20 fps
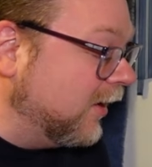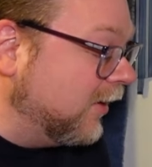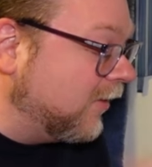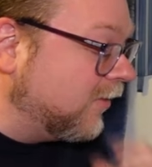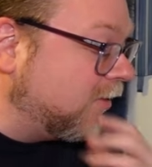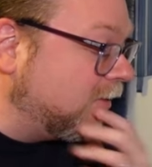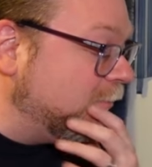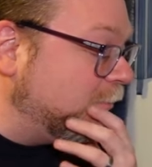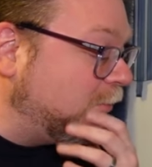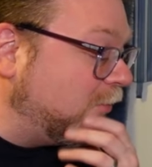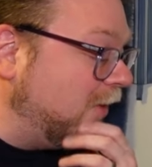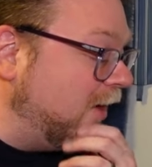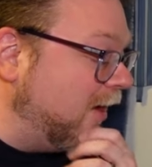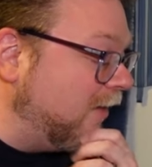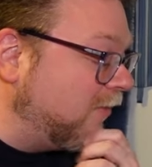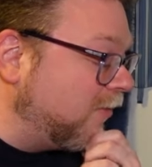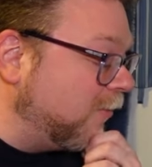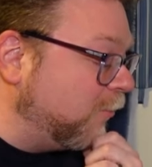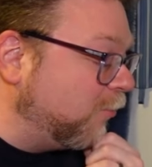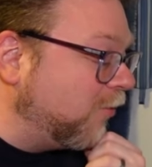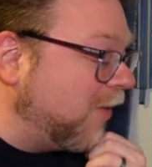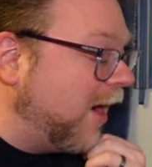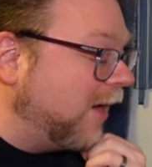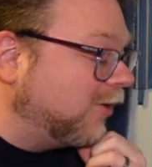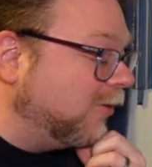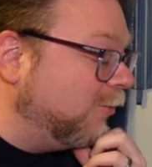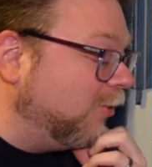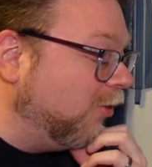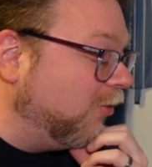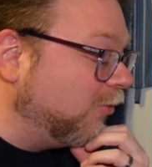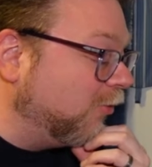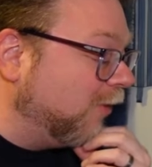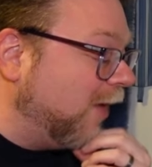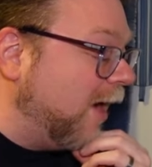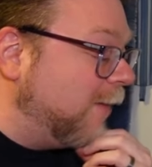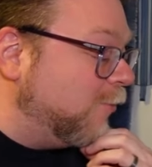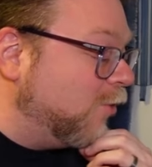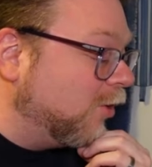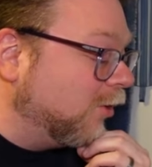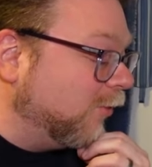It's impractical to
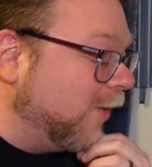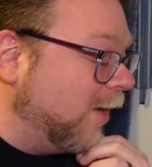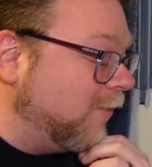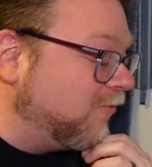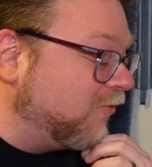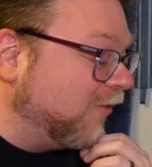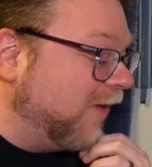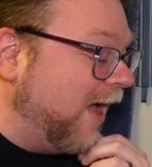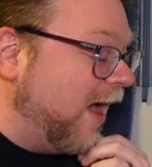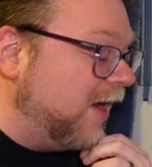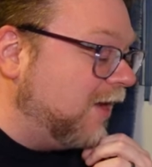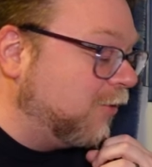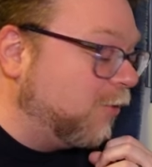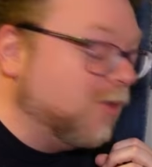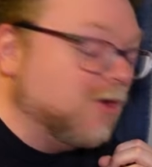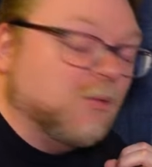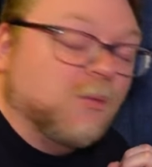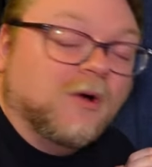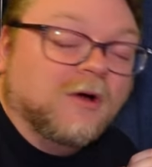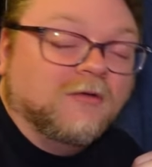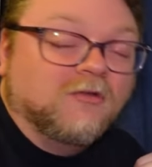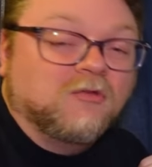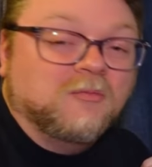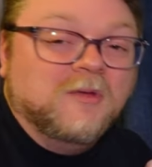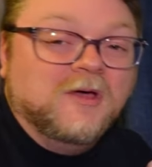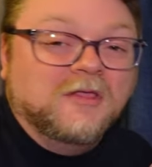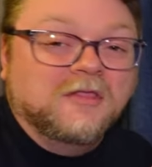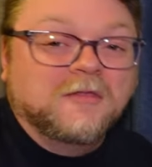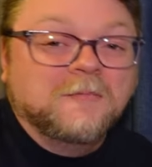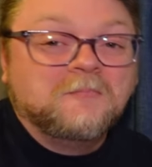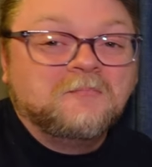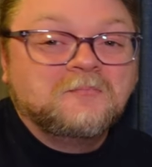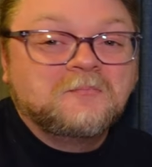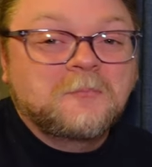write more rhymes for adequate wordsmith.